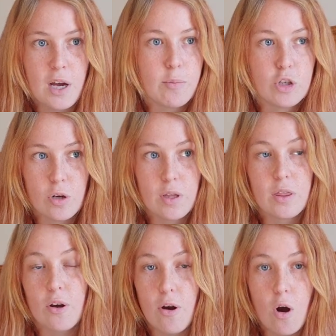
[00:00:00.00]
I'm sure that
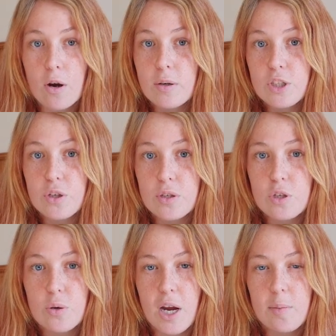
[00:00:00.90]
there are students
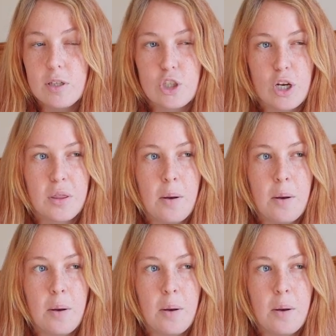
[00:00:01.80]
who are able to check